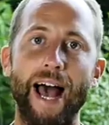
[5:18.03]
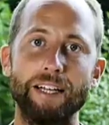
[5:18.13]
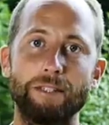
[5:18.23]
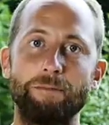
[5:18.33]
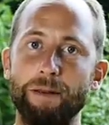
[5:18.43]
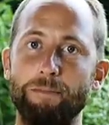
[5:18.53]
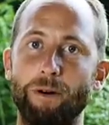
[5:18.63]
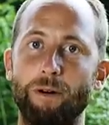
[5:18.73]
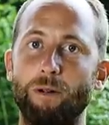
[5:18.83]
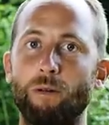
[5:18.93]
Ask
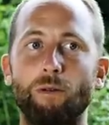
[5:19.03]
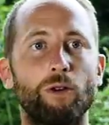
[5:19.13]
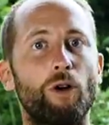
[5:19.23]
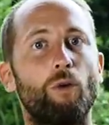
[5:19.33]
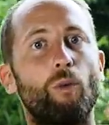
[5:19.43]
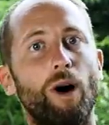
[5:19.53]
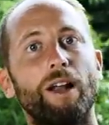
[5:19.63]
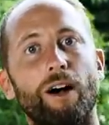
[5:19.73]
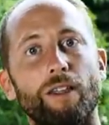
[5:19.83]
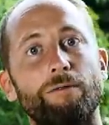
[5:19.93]
people, you know,
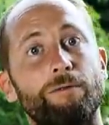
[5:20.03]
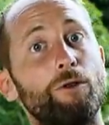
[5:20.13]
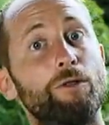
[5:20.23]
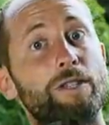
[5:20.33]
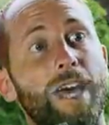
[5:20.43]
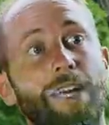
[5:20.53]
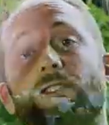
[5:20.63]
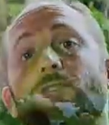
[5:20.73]
what are the foods like